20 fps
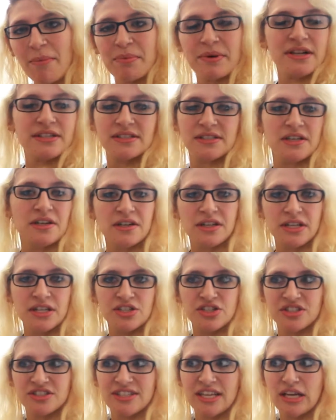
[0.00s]
and it's literally
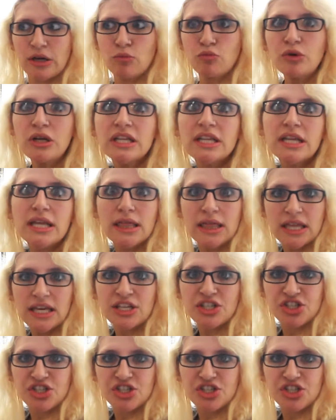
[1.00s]
just like a really thick